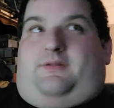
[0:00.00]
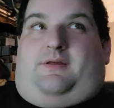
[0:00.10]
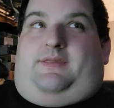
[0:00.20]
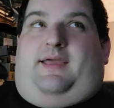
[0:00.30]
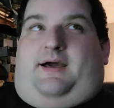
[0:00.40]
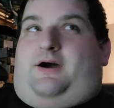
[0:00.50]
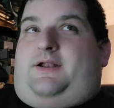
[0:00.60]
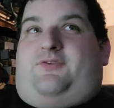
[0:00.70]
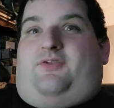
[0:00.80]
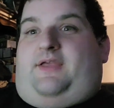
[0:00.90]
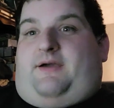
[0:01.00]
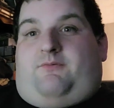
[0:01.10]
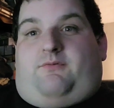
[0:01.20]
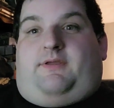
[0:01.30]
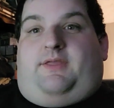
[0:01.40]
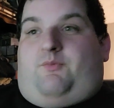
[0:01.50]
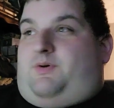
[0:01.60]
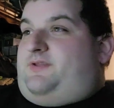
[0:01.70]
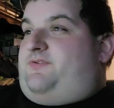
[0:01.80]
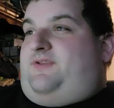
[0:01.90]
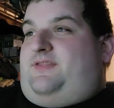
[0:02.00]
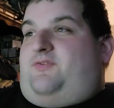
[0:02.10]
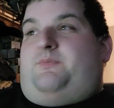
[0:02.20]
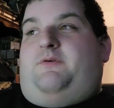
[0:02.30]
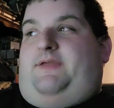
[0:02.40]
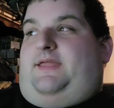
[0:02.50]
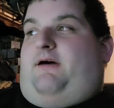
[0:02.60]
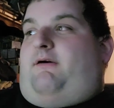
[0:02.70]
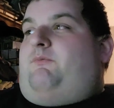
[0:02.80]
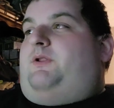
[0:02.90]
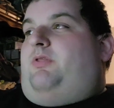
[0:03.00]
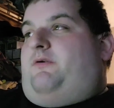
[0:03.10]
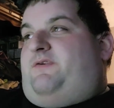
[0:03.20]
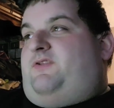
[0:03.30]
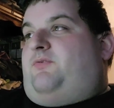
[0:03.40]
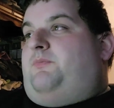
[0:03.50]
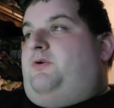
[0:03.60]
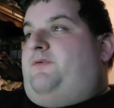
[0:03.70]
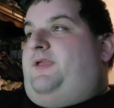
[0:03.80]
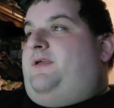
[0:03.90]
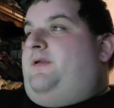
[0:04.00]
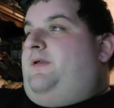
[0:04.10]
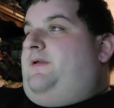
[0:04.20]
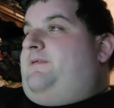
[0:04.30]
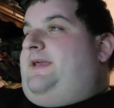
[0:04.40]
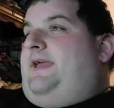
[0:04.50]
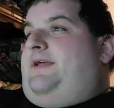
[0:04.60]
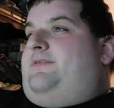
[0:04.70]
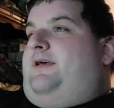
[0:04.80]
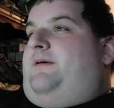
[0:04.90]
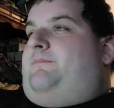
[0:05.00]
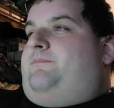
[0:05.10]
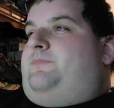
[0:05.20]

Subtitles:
yeah, honestly, I really want to see this movie now. I want to look for this movie. And, wait,